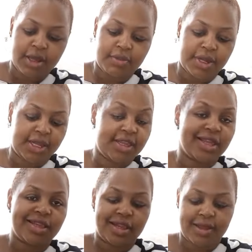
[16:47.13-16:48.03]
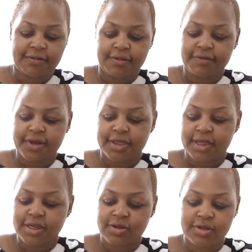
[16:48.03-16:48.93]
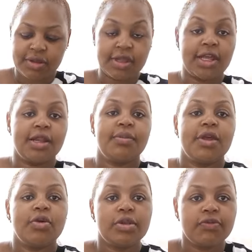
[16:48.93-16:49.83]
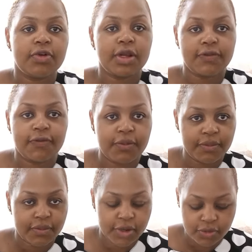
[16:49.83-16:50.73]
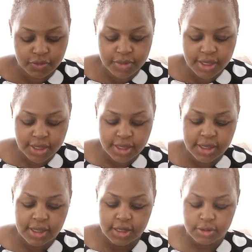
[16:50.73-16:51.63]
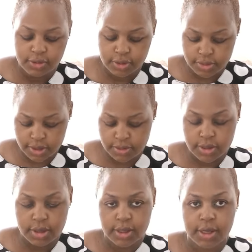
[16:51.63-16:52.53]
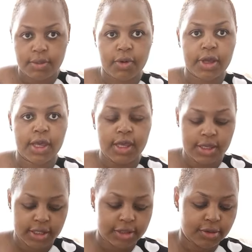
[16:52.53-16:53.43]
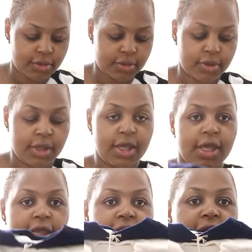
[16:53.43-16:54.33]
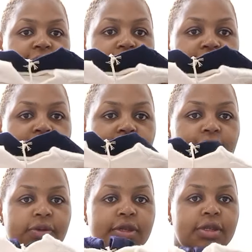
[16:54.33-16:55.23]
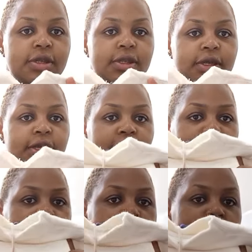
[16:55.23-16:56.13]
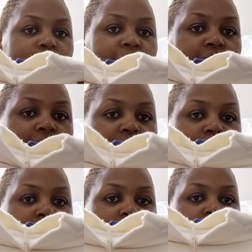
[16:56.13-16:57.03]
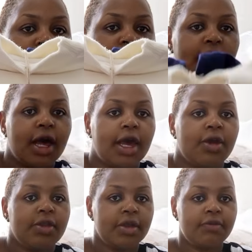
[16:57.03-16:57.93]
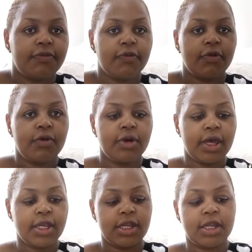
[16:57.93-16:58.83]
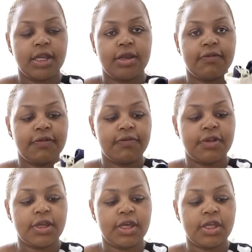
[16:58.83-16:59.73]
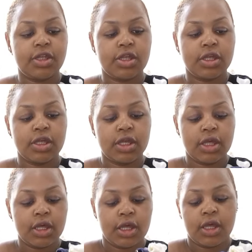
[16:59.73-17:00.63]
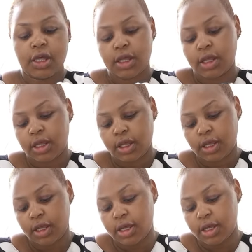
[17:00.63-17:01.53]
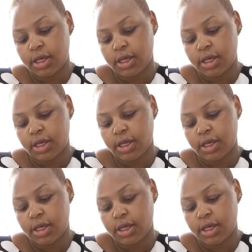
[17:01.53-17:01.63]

But I just love the fact that they'll be useful for uh, to me to the baby i'm okay so they are really cute cute so it has i got them for 850 each yeah